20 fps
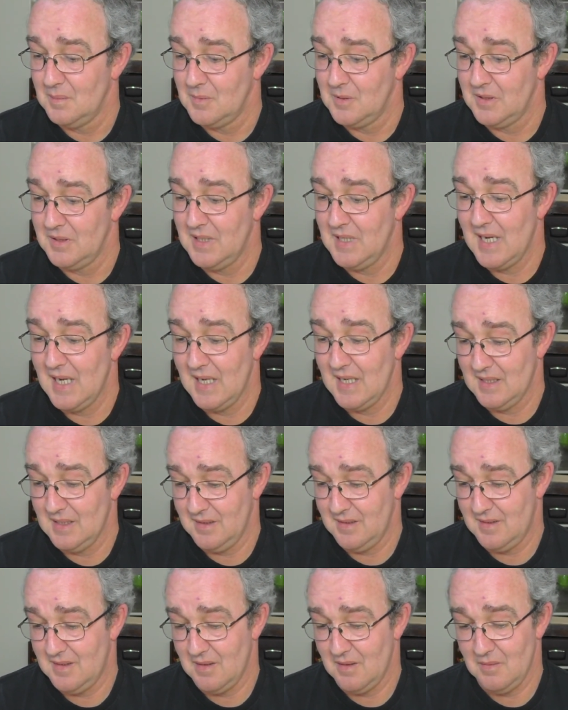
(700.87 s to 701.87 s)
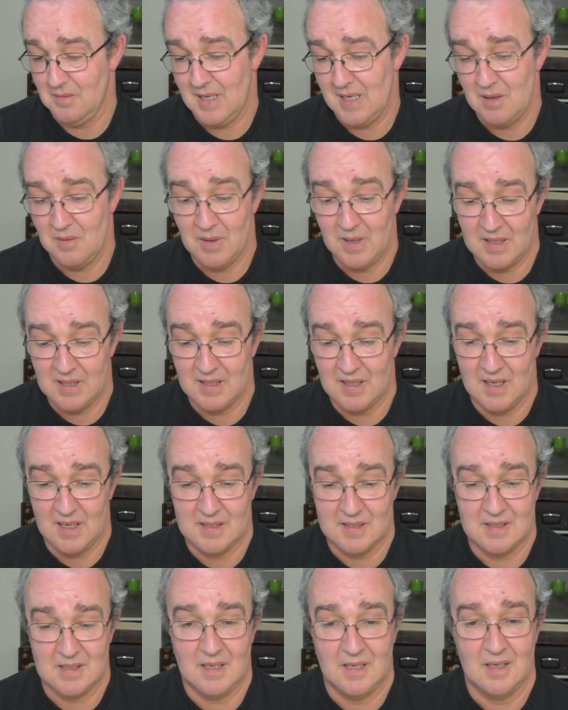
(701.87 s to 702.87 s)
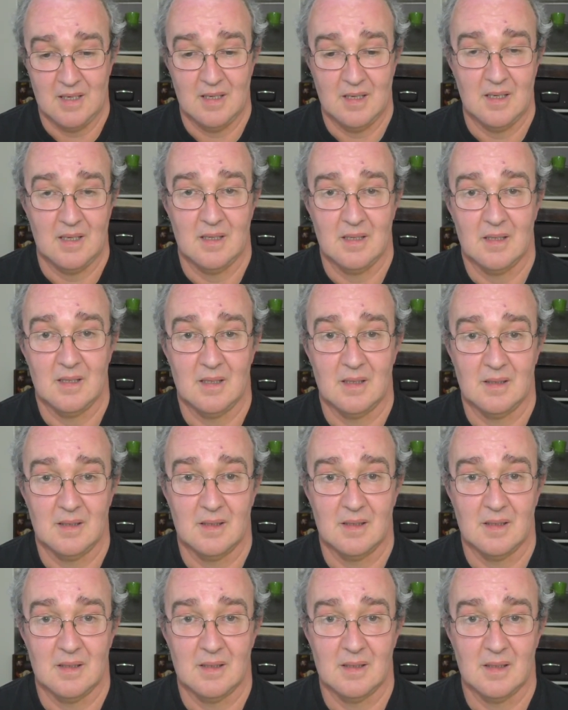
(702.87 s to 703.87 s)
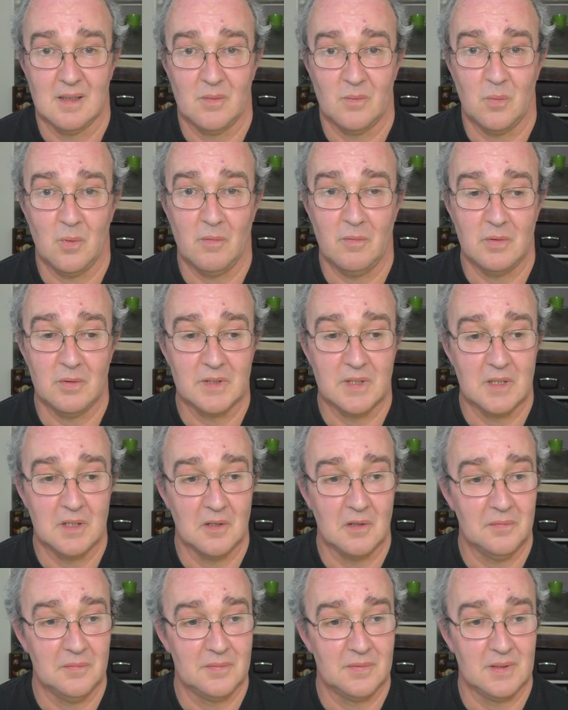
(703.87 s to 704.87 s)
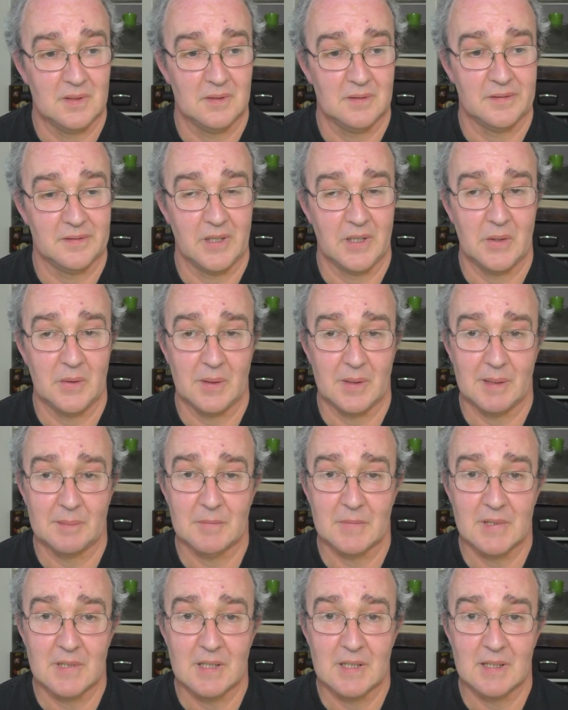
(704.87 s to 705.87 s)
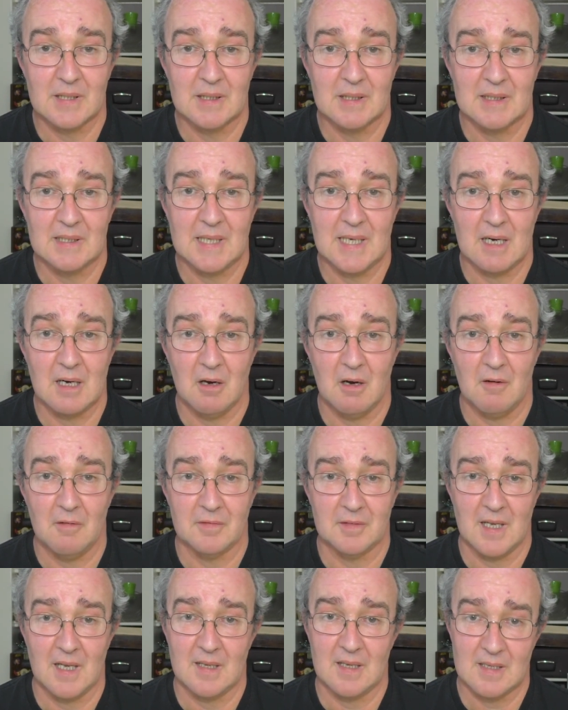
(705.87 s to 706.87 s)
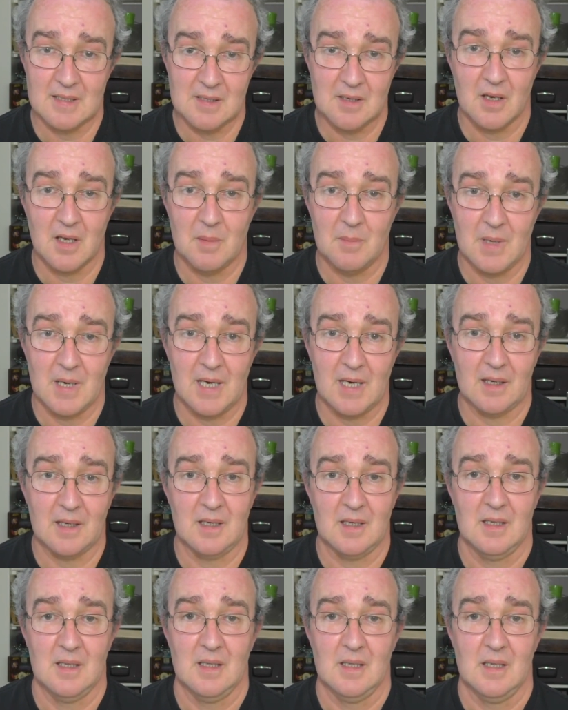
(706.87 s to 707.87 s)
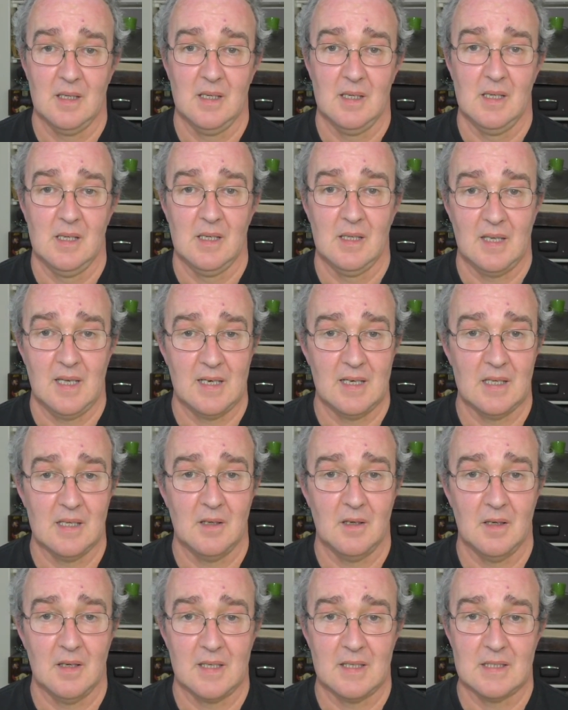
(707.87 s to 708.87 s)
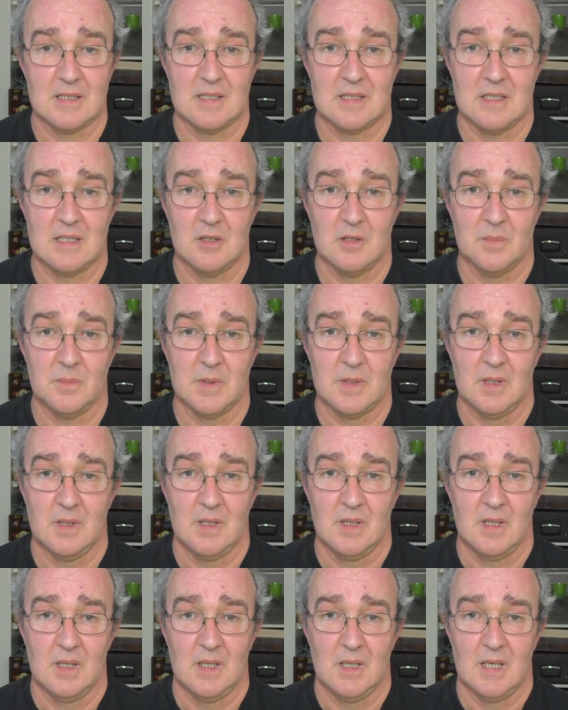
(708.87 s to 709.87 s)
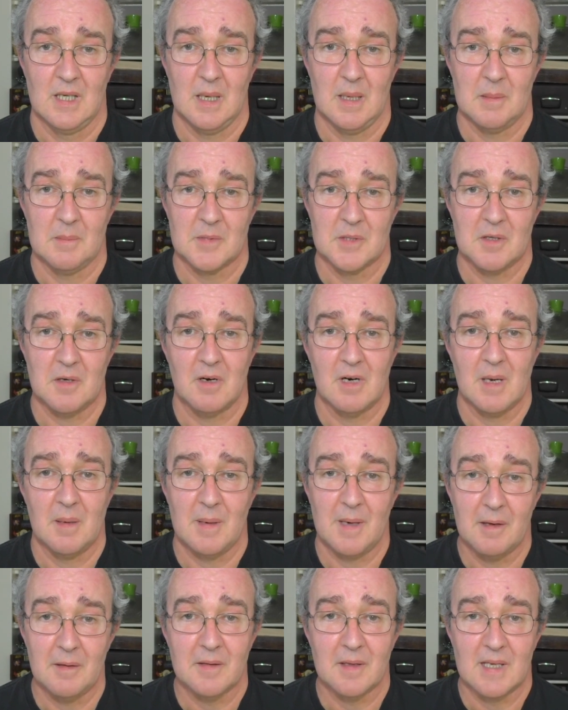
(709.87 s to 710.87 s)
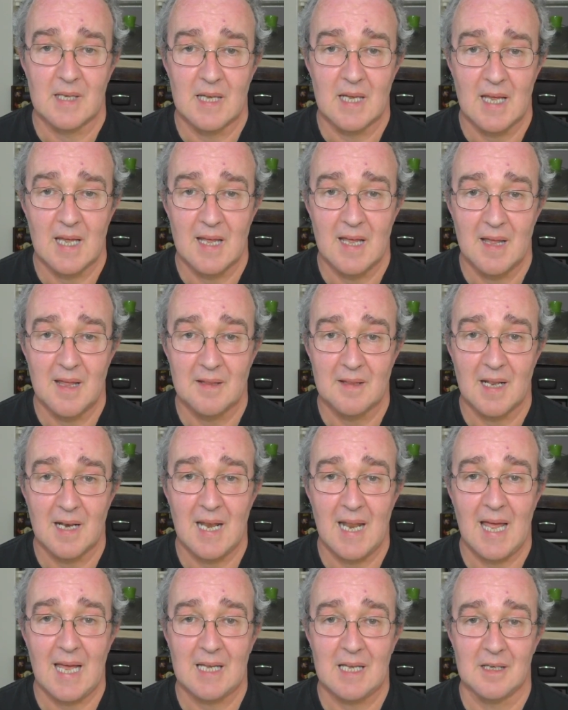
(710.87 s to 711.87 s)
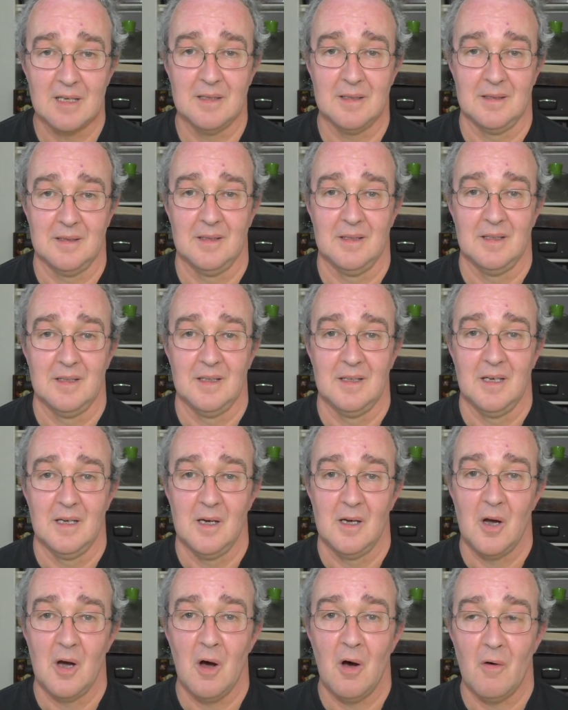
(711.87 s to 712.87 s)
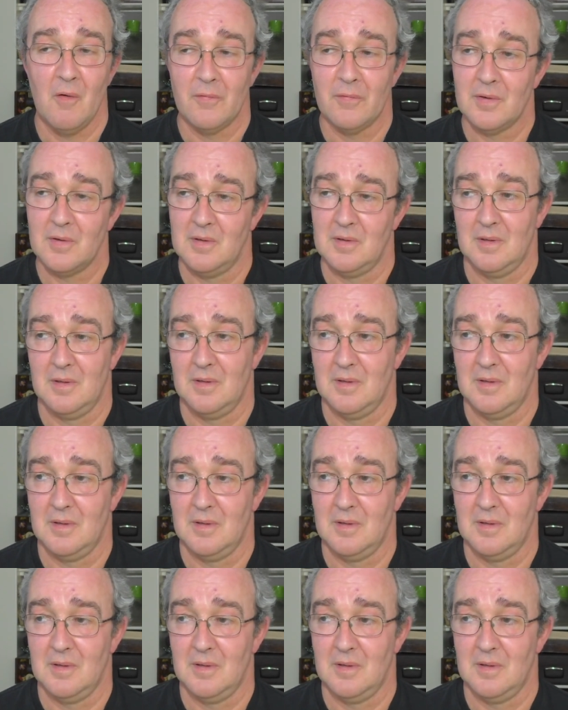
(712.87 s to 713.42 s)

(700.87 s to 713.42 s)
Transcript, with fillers: but yeah, so anyway guys, uh, I've waffled enough, so I'm gonna get off, get this on the Mac, get it all edited up. I'm sorry about the uh, the lack of